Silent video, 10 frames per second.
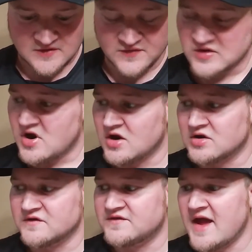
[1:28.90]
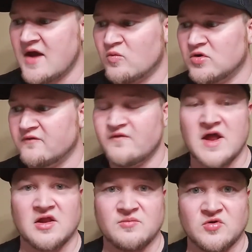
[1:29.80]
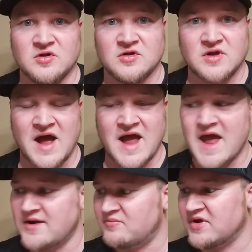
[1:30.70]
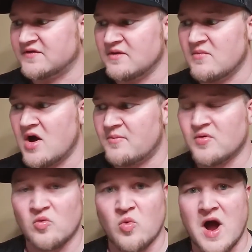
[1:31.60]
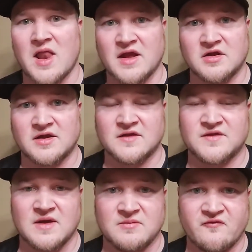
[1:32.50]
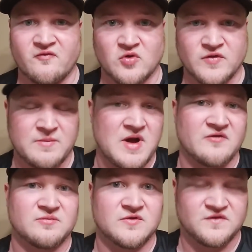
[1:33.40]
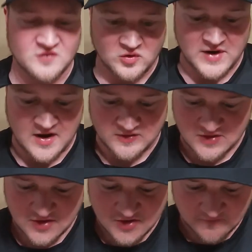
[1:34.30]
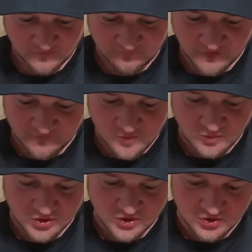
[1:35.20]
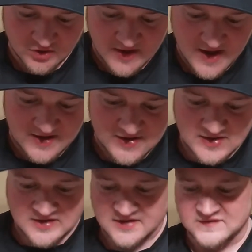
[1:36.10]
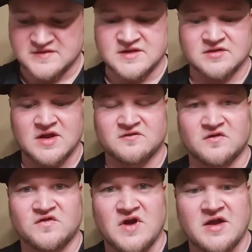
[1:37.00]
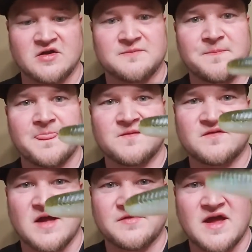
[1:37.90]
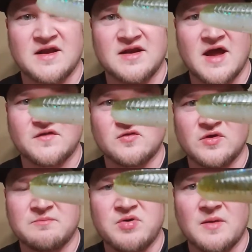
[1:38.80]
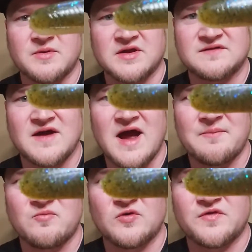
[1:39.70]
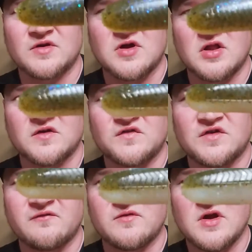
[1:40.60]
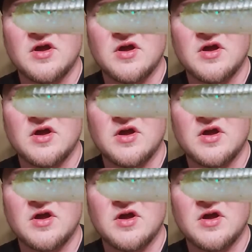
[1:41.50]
the colors that were available, I had to pick them up while I could get them before they possibly sold out. So the first one we're going to look at is the electric shiner. It's got that nice green pumpkin top with the color shift